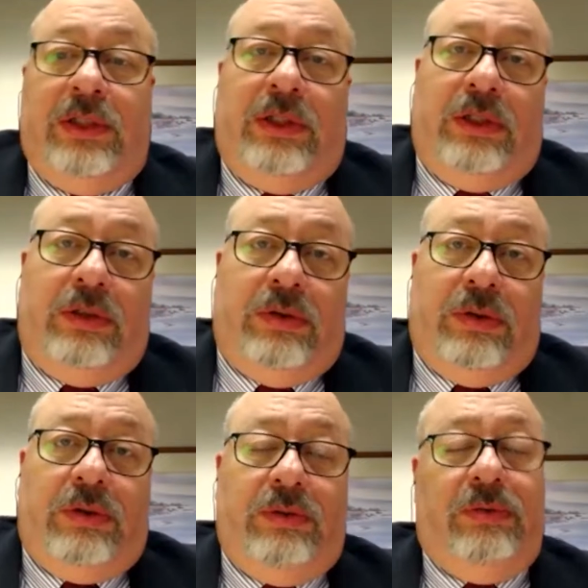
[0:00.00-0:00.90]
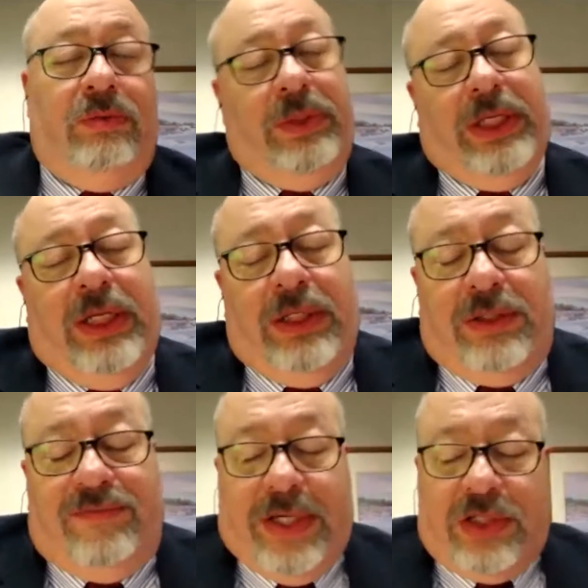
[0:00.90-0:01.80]
Well, we get into
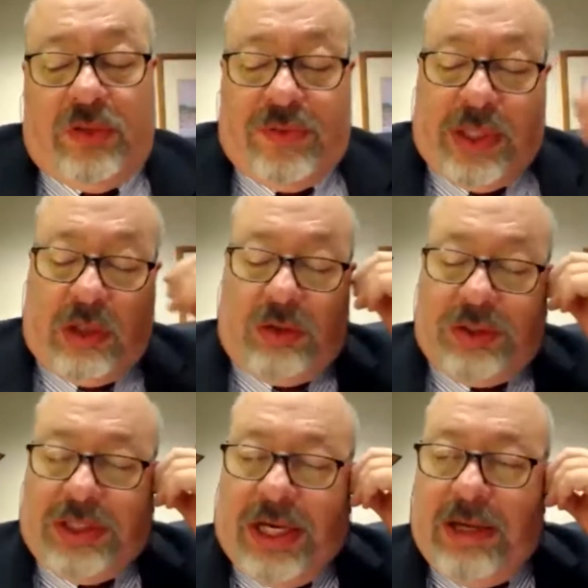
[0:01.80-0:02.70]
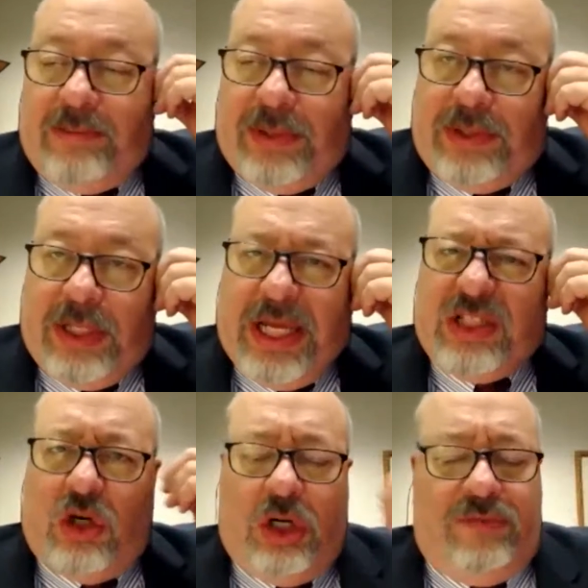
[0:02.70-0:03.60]
fights over that all the time, but it's
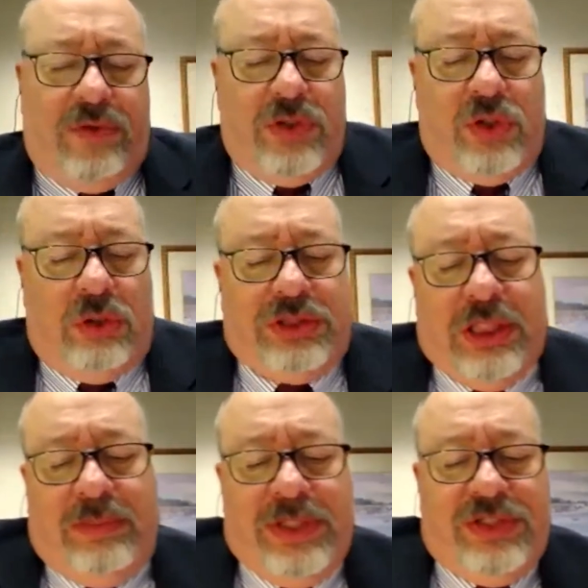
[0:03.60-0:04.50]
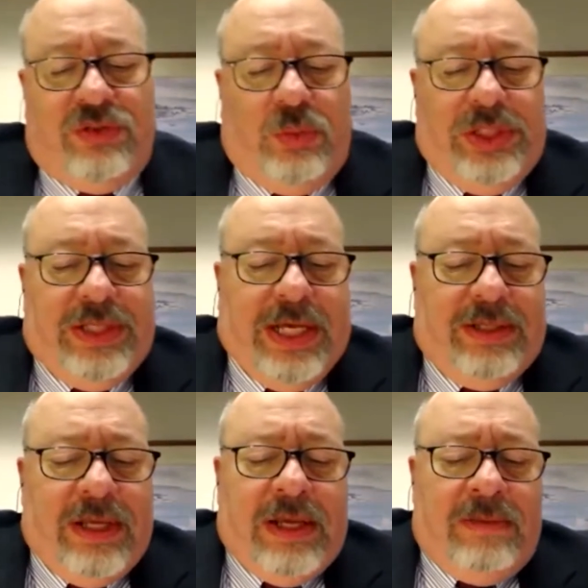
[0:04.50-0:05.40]
hard for insurance companies to win that.
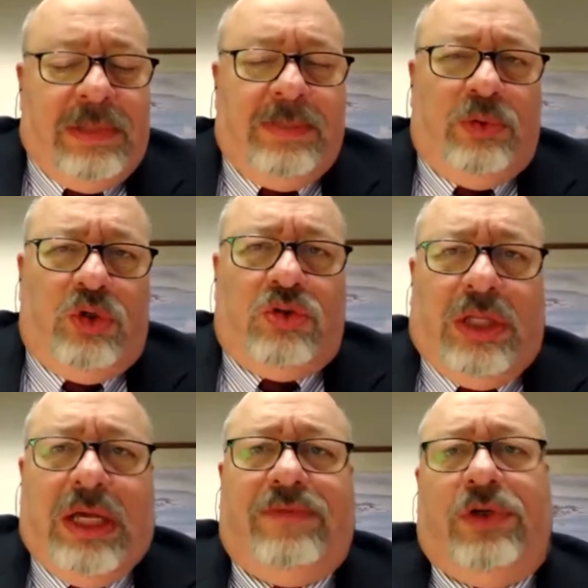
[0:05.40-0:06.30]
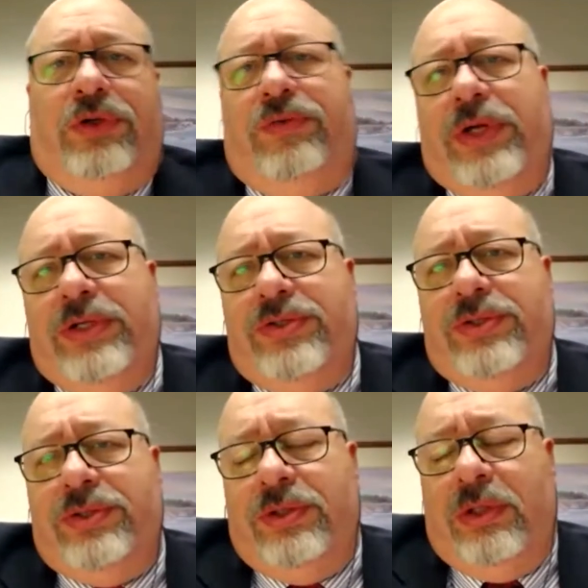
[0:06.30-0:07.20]
People usually have a good reason.
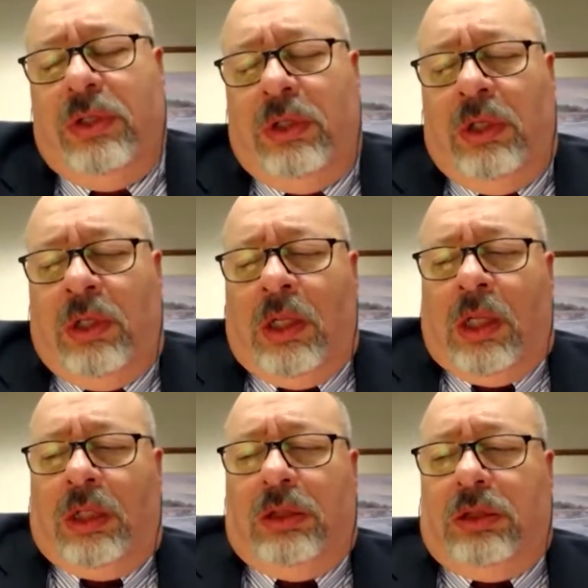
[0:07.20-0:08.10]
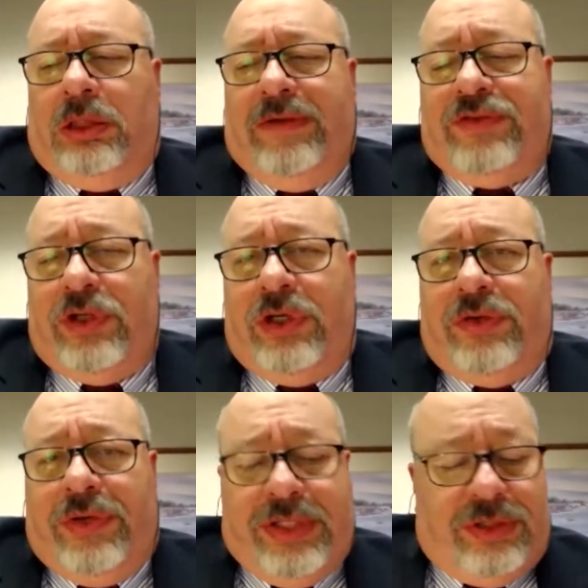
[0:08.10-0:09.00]
If
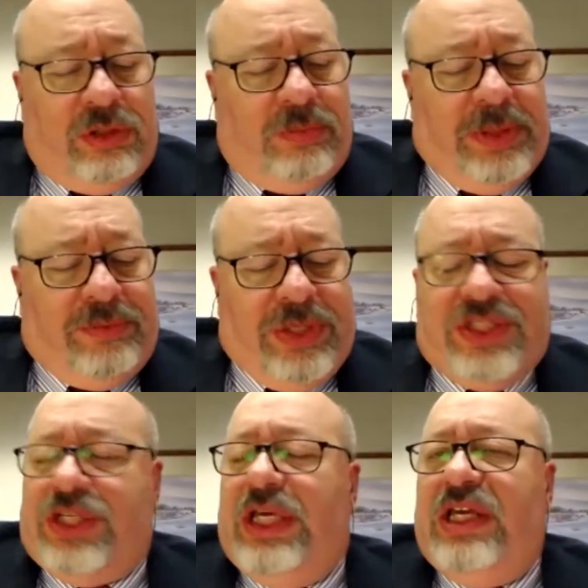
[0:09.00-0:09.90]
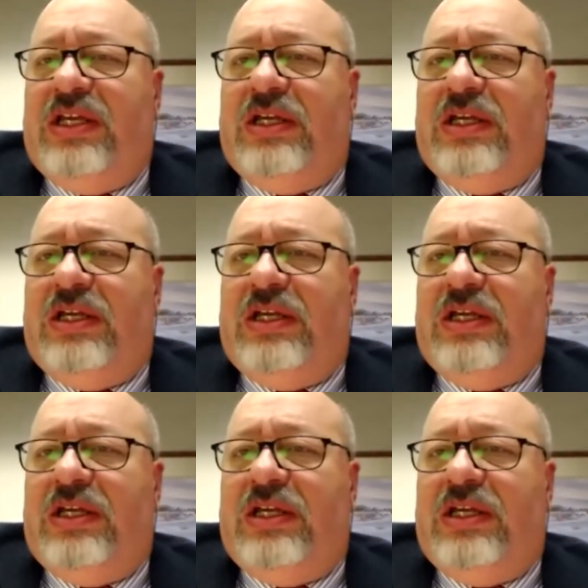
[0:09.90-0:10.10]
surgery is a little bit risky,